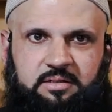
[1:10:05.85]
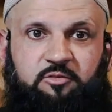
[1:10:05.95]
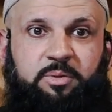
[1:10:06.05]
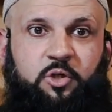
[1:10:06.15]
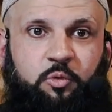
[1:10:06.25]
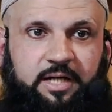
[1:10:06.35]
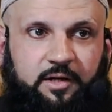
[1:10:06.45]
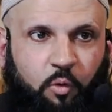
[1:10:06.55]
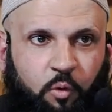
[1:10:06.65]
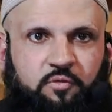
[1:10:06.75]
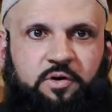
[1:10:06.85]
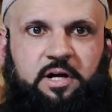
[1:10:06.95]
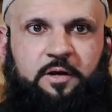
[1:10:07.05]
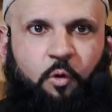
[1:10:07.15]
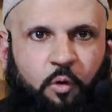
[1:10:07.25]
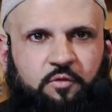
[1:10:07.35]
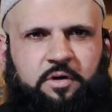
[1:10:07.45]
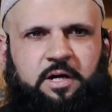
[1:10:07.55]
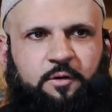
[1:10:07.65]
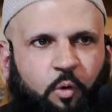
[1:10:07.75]
They've been doing it over and
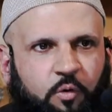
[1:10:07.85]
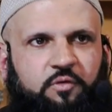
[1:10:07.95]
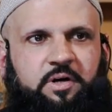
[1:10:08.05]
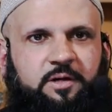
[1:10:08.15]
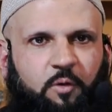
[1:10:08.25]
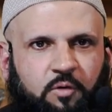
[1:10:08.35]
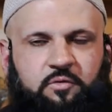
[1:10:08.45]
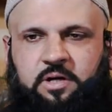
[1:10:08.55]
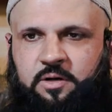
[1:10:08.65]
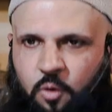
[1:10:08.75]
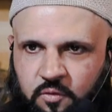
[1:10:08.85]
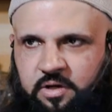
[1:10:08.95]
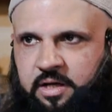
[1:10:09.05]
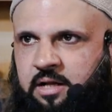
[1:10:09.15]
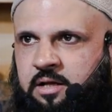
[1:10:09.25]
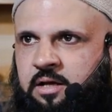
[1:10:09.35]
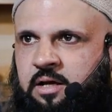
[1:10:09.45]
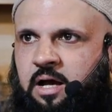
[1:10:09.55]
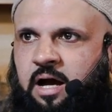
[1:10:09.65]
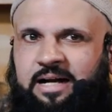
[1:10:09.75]
over and over and over and over again
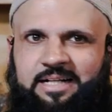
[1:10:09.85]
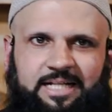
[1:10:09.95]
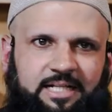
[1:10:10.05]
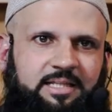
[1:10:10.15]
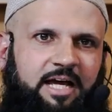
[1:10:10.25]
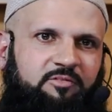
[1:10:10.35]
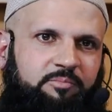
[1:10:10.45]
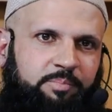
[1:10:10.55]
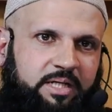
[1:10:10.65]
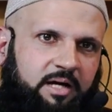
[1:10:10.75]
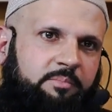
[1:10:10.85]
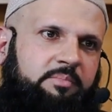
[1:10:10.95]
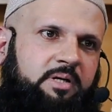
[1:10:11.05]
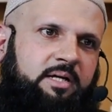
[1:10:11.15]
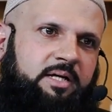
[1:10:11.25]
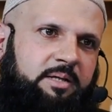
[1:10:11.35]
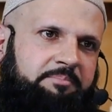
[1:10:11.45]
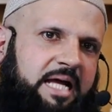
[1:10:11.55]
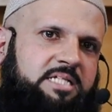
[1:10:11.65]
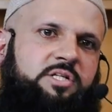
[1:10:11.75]
until they have become
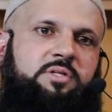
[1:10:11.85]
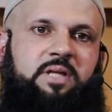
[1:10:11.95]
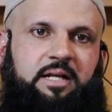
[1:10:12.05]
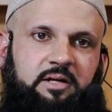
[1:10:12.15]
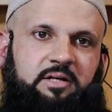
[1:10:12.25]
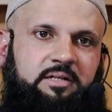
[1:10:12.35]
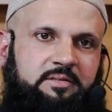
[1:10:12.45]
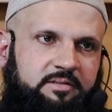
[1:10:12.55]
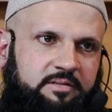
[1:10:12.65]
masters of that area.